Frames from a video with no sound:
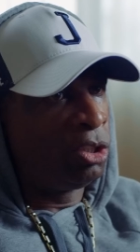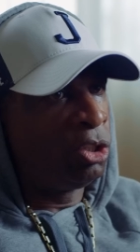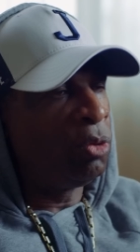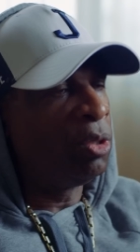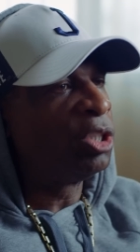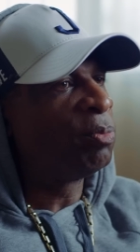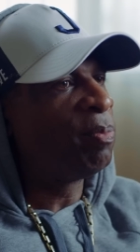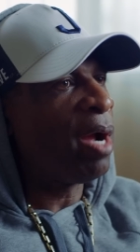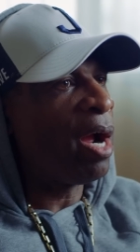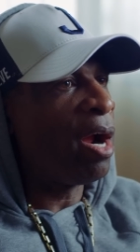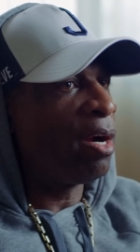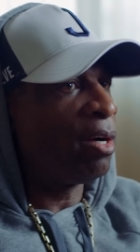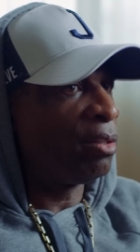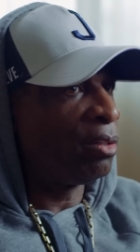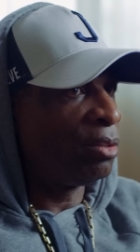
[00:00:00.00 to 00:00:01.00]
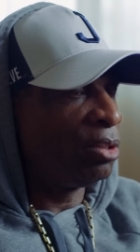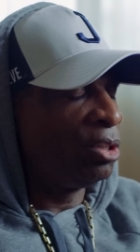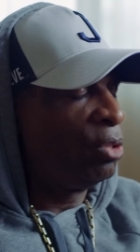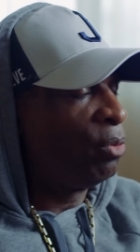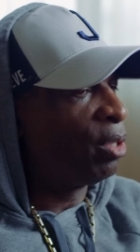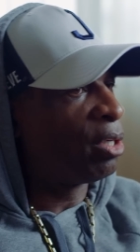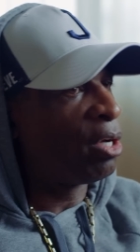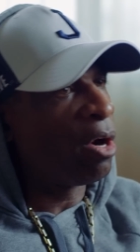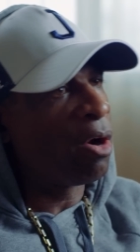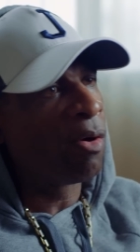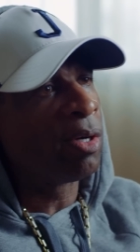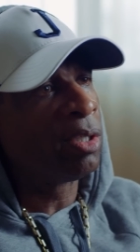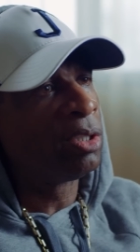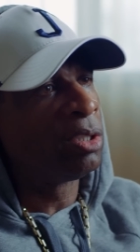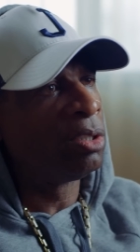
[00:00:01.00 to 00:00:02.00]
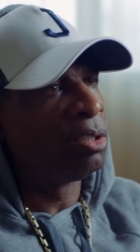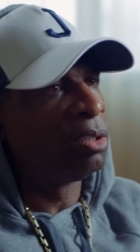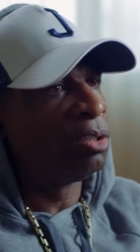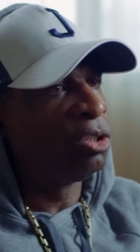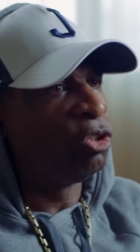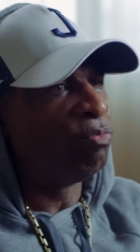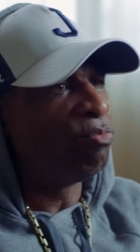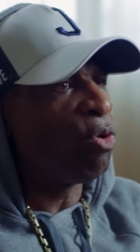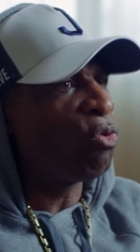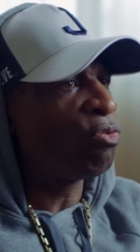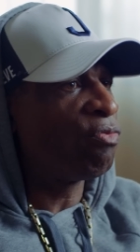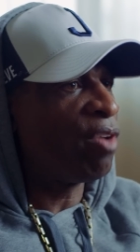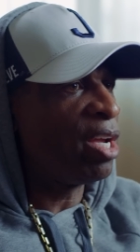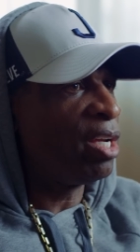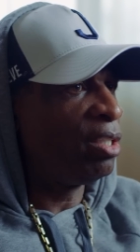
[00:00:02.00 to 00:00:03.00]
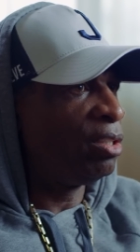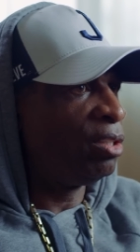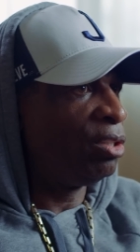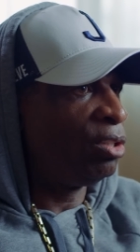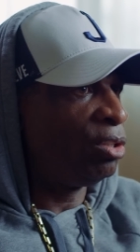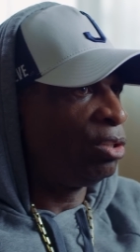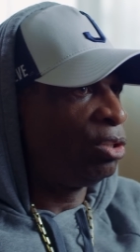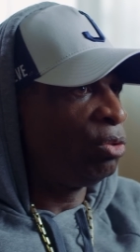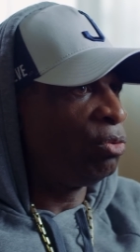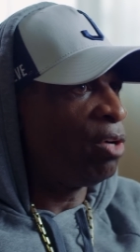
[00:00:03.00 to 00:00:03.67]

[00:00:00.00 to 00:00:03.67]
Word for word: to inspire, to encourage, to motivate, to